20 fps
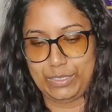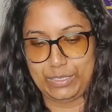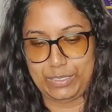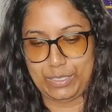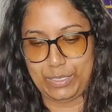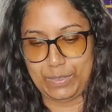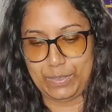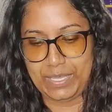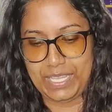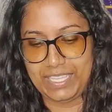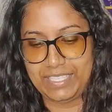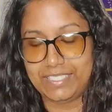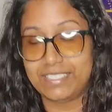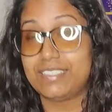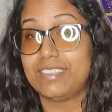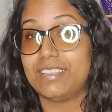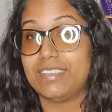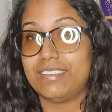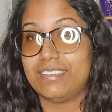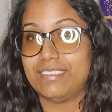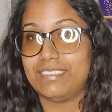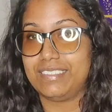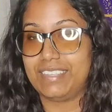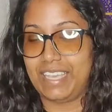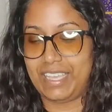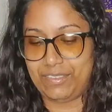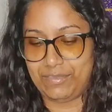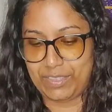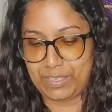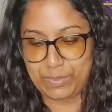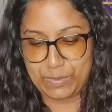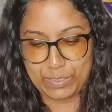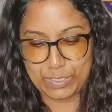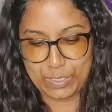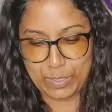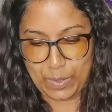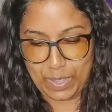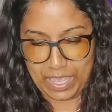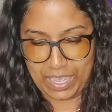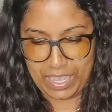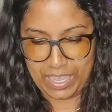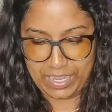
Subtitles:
So let's dive in. So